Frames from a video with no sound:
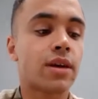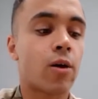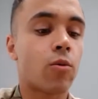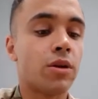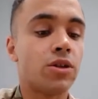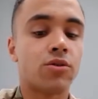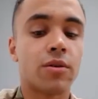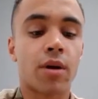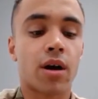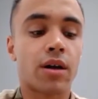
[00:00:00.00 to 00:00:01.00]
helped me during
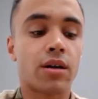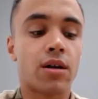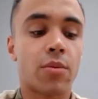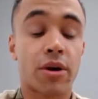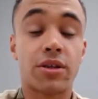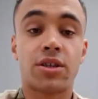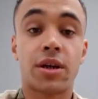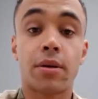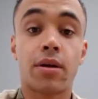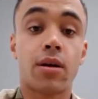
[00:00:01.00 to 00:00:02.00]
my apprenticeship
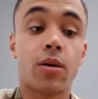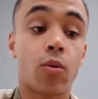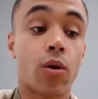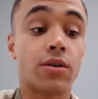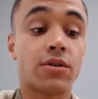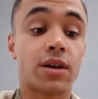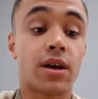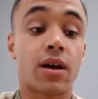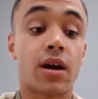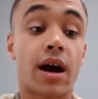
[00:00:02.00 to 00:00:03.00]
was
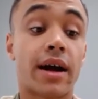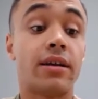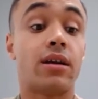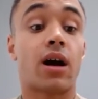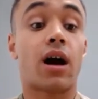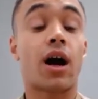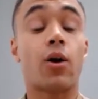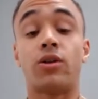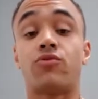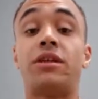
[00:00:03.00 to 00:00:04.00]
I
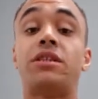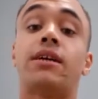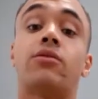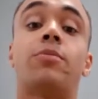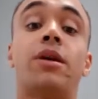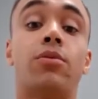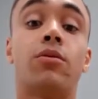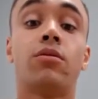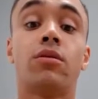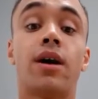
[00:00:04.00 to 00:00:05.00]
always reached out to
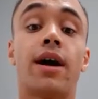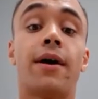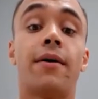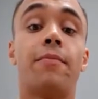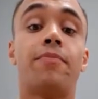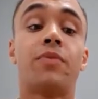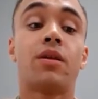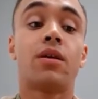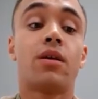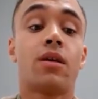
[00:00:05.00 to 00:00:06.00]
people
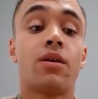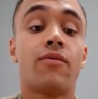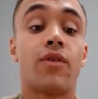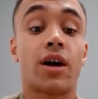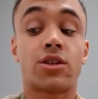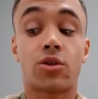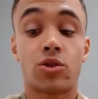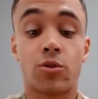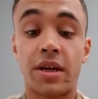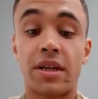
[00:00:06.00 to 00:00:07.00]
via
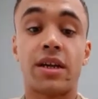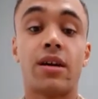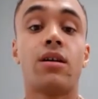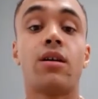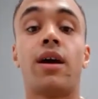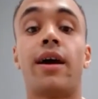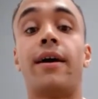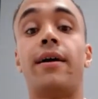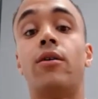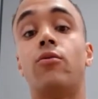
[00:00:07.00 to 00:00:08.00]
social media,
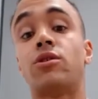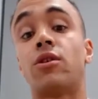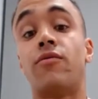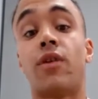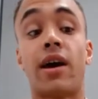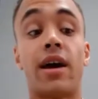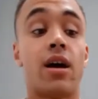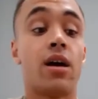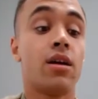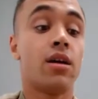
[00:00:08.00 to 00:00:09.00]
also via